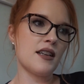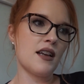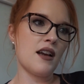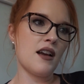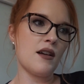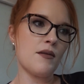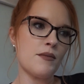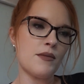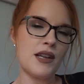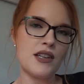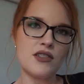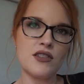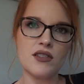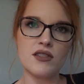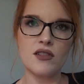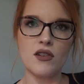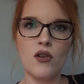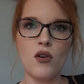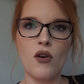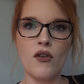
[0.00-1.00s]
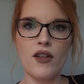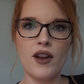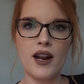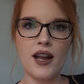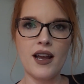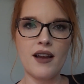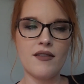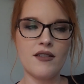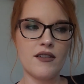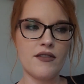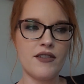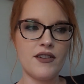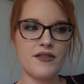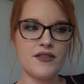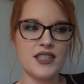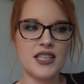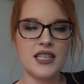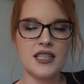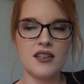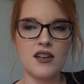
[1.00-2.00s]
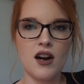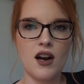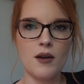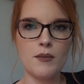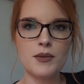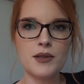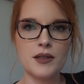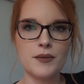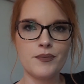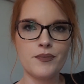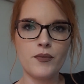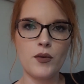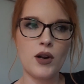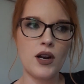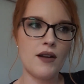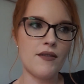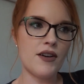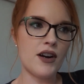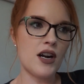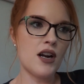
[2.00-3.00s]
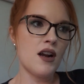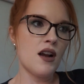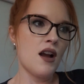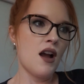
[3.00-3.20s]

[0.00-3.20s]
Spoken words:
That's just a goal that I have, or 15 carbs or whatever.